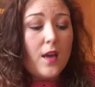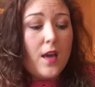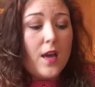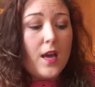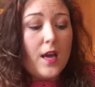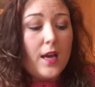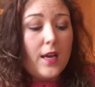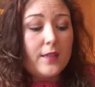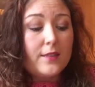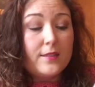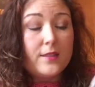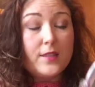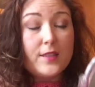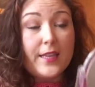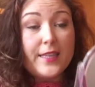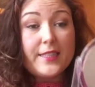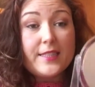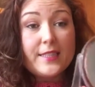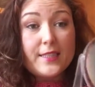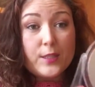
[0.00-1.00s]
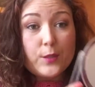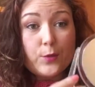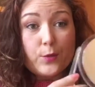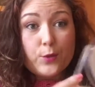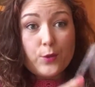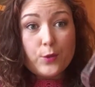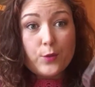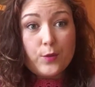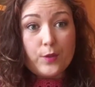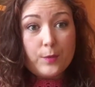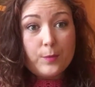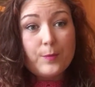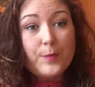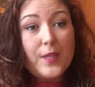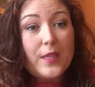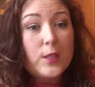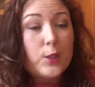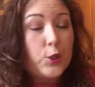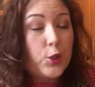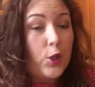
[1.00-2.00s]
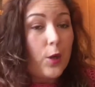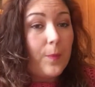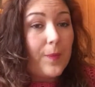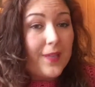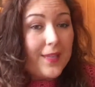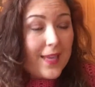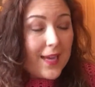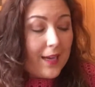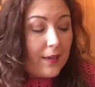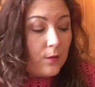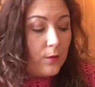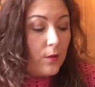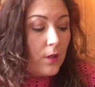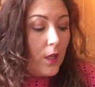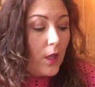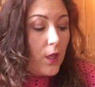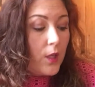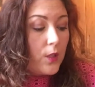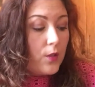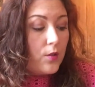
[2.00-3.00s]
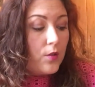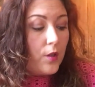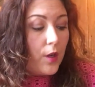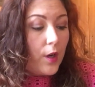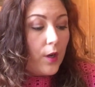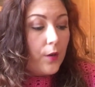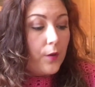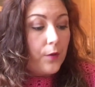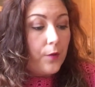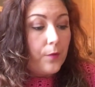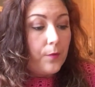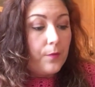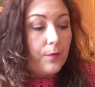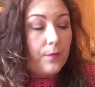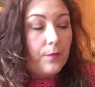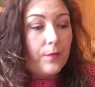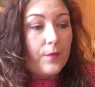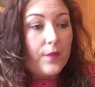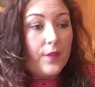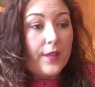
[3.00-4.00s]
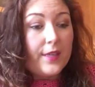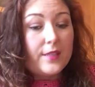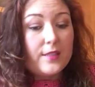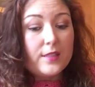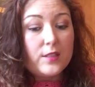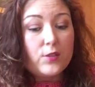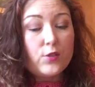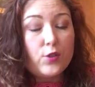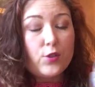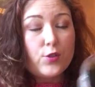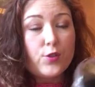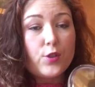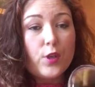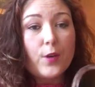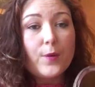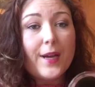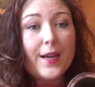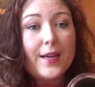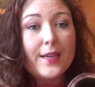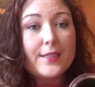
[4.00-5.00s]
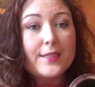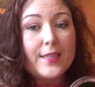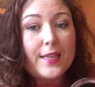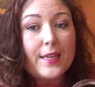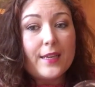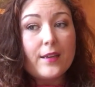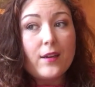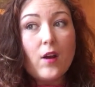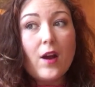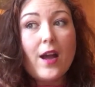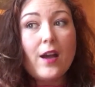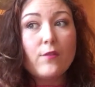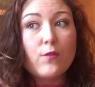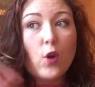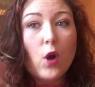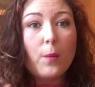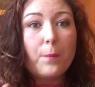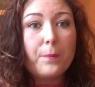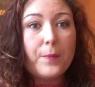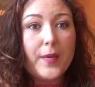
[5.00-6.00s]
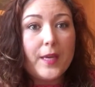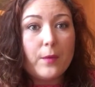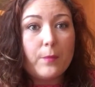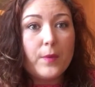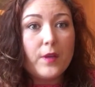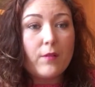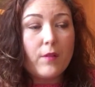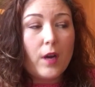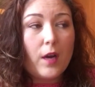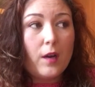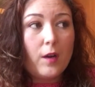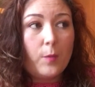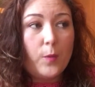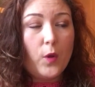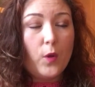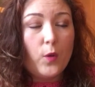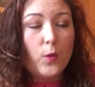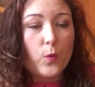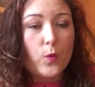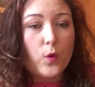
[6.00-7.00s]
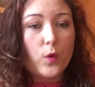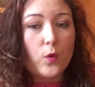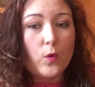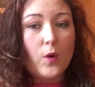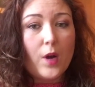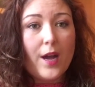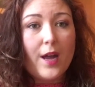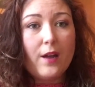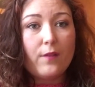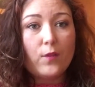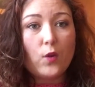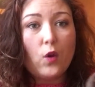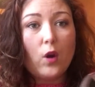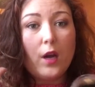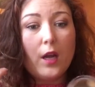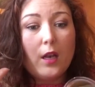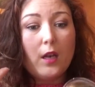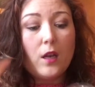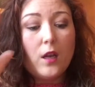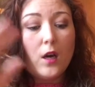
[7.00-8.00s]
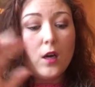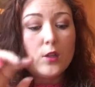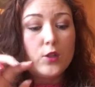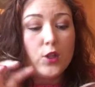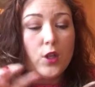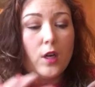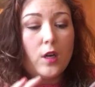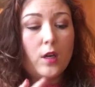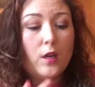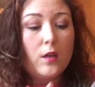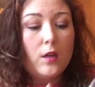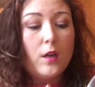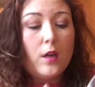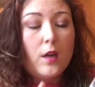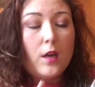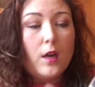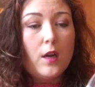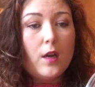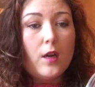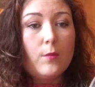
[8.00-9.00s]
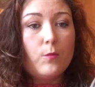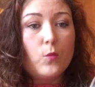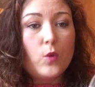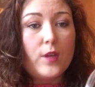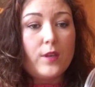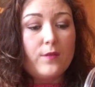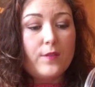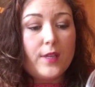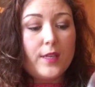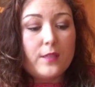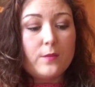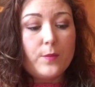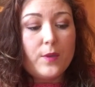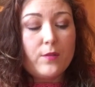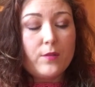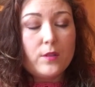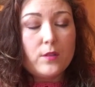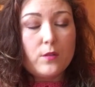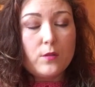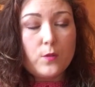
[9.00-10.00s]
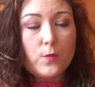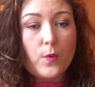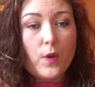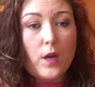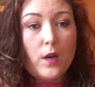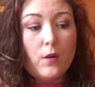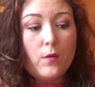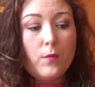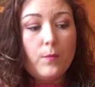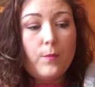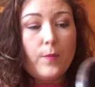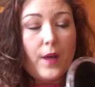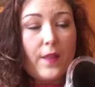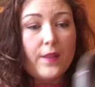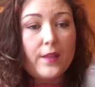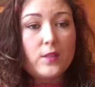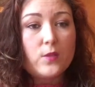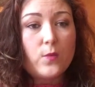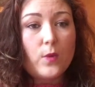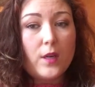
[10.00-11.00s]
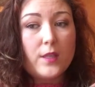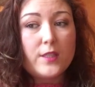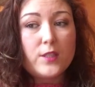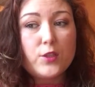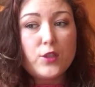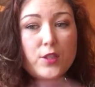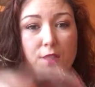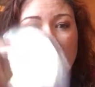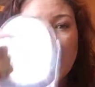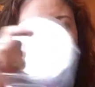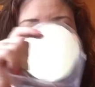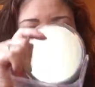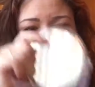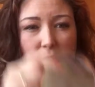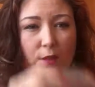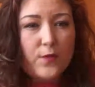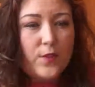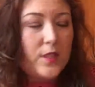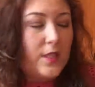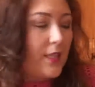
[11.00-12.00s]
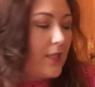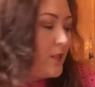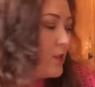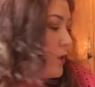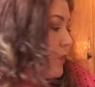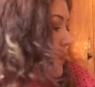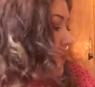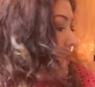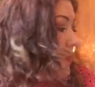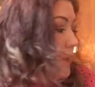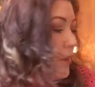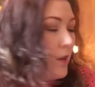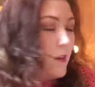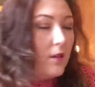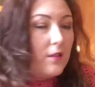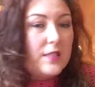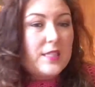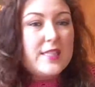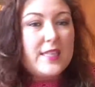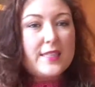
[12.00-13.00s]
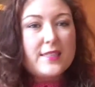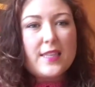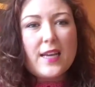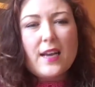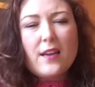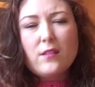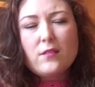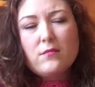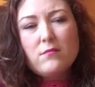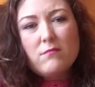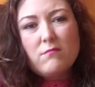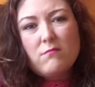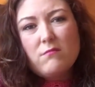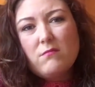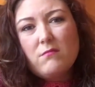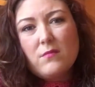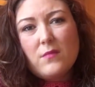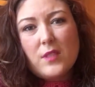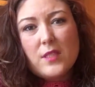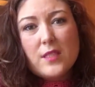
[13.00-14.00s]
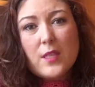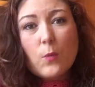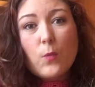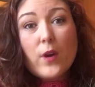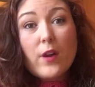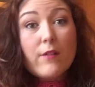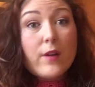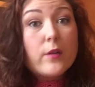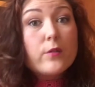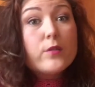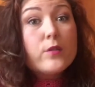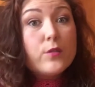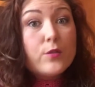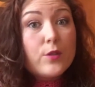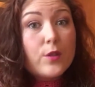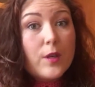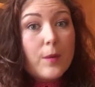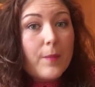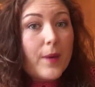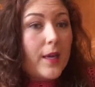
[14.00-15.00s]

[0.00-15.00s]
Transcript: and they still do them in the shop now. So this is just so handy. I have got a big mirror up on the wall. I have got a larger one of these mirrors as well, but this one is just handy if you need to sit down somewhere else and do your